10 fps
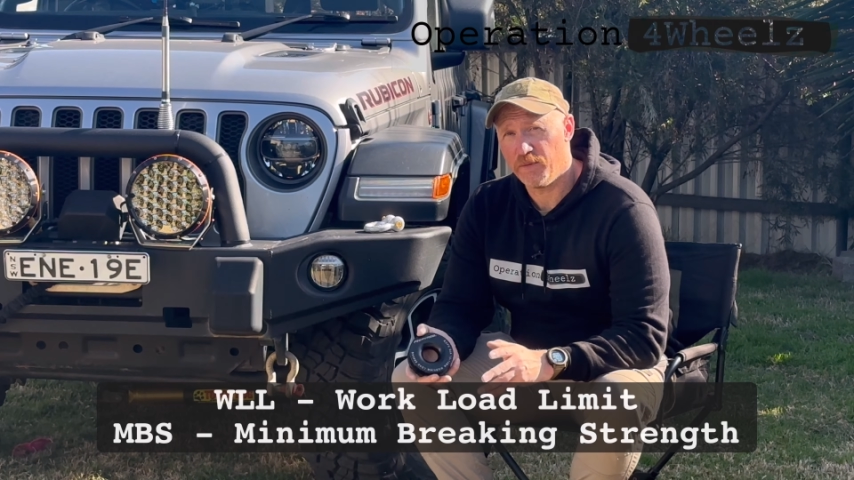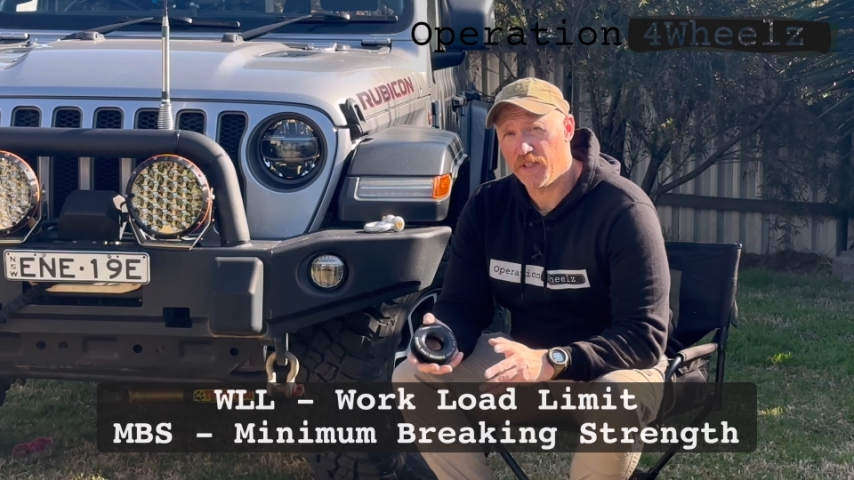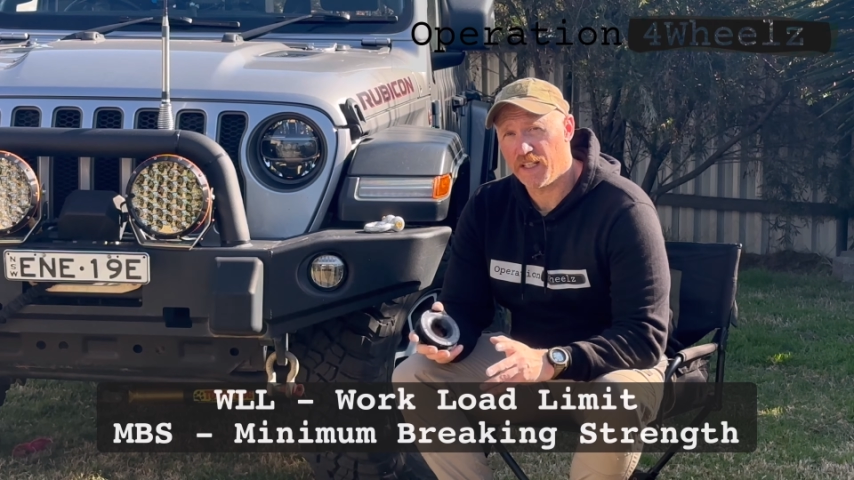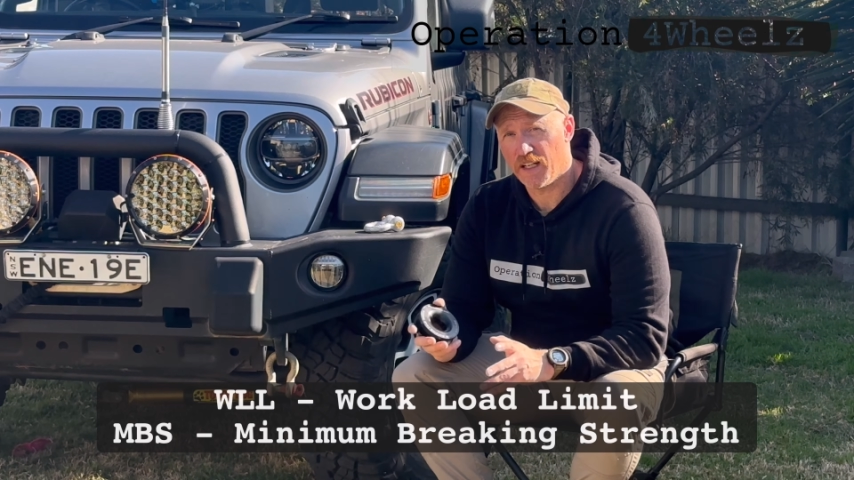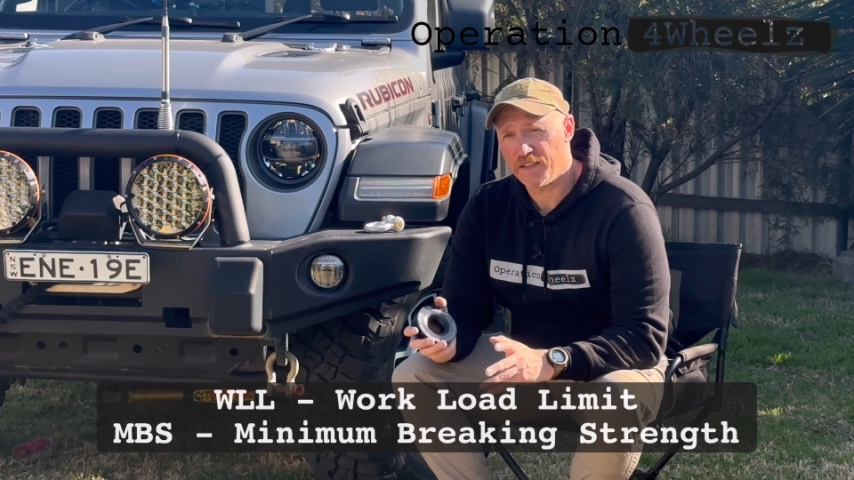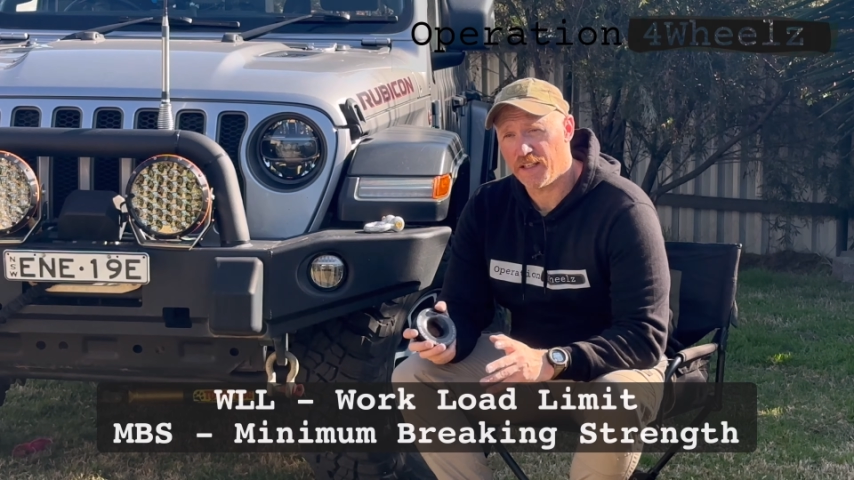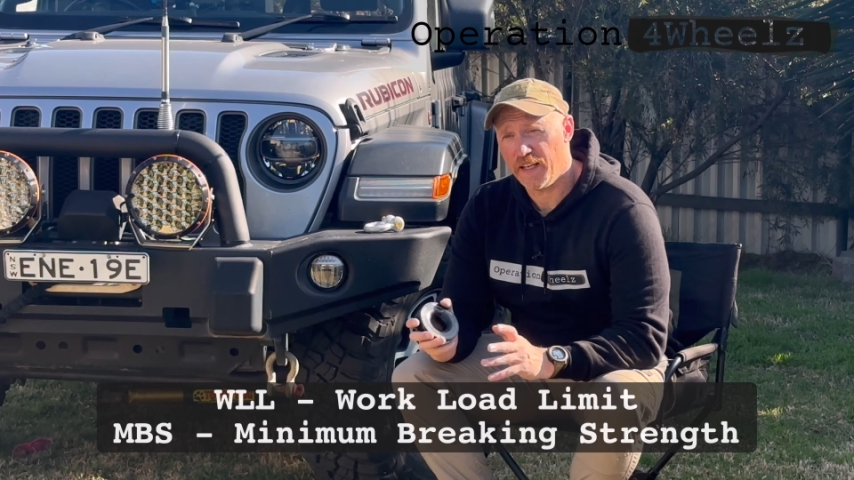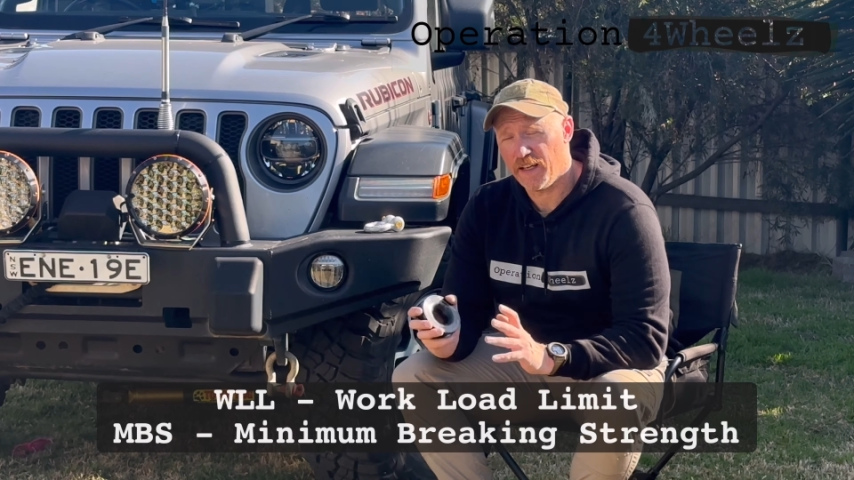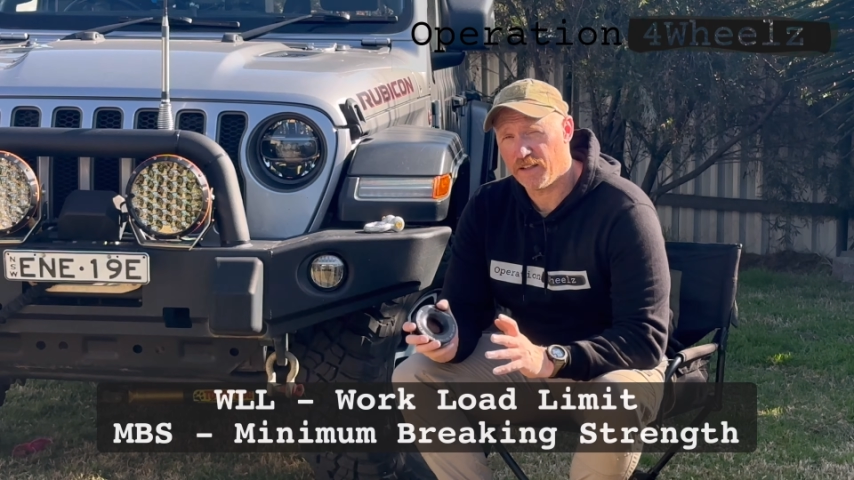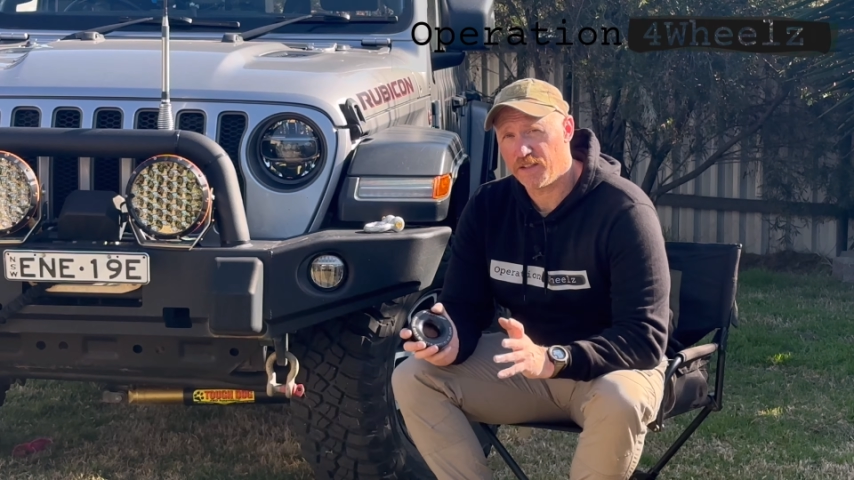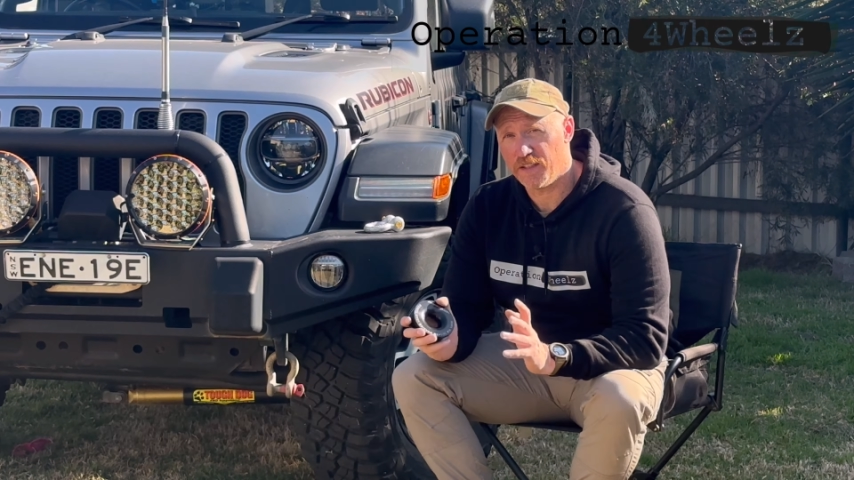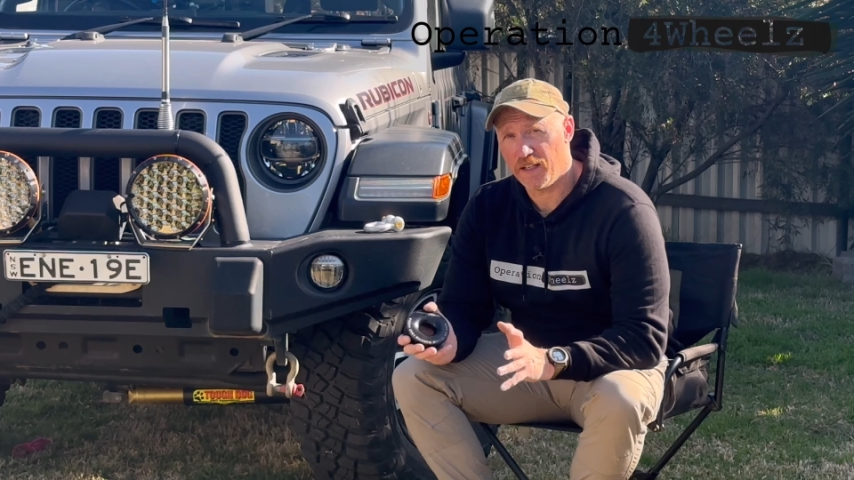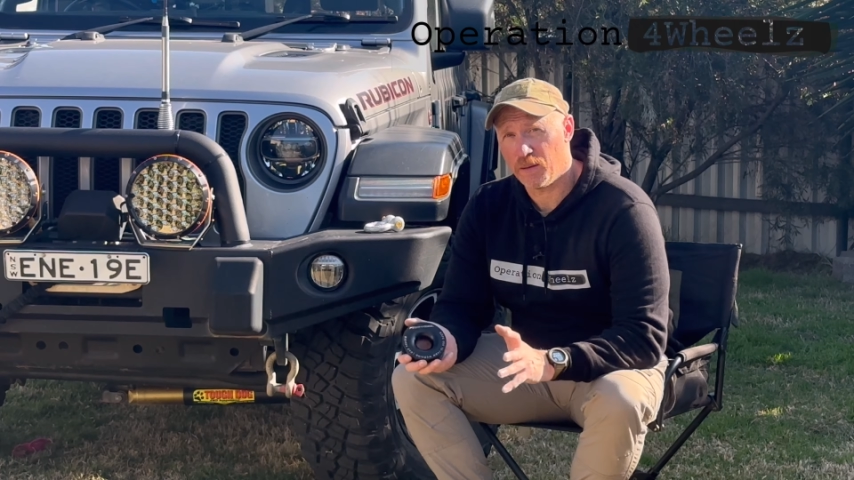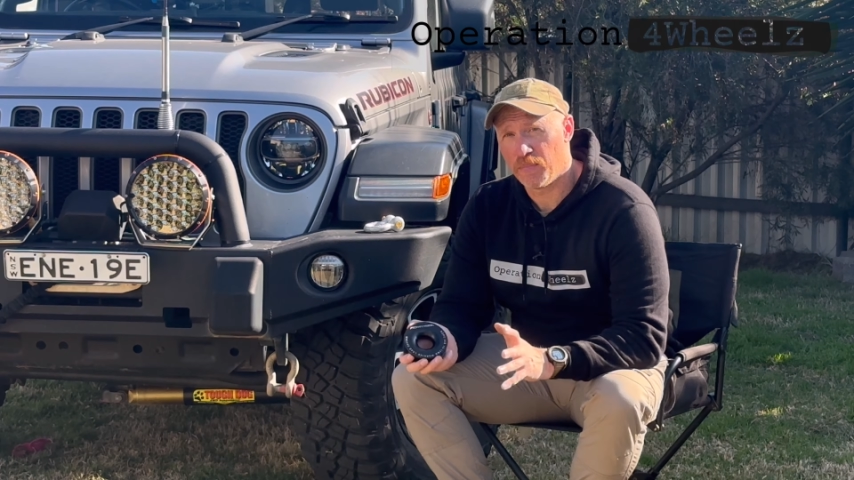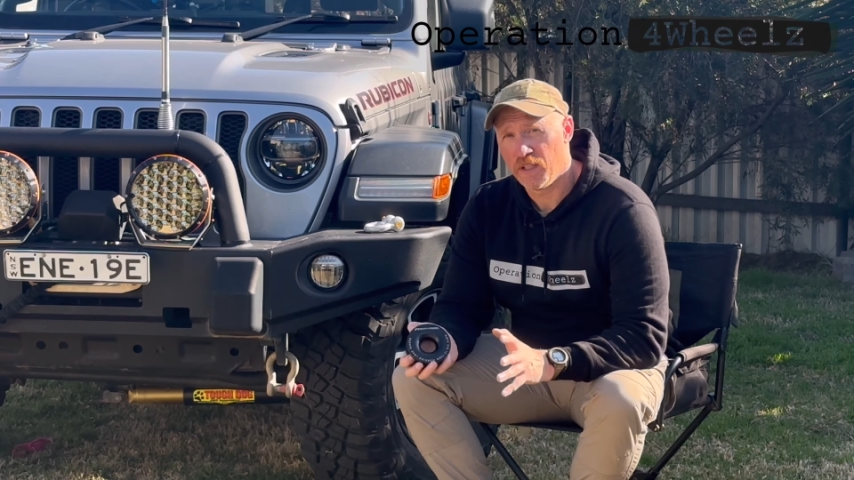in regards to how to set
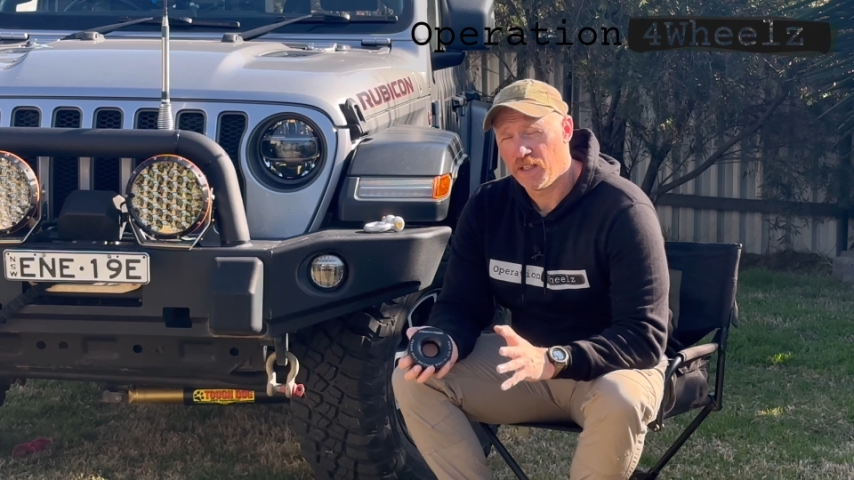up